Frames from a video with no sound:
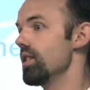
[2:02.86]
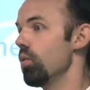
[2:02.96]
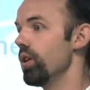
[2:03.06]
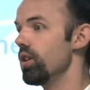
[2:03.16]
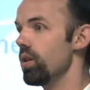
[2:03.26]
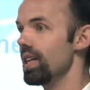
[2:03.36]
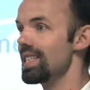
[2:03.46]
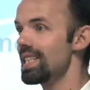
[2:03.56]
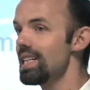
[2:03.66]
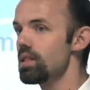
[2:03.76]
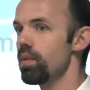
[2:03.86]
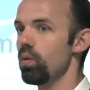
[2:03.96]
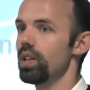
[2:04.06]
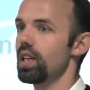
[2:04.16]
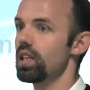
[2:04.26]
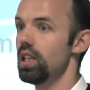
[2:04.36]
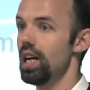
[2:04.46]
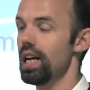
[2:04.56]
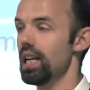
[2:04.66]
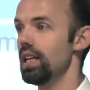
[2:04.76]
that we're doing assessment with a
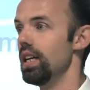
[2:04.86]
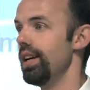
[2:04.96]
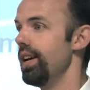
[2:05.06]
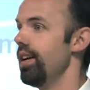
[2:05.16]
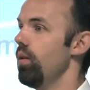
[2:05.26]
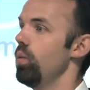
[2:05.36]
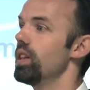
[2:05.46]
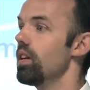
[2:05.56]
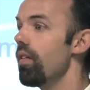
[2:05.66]
client, with their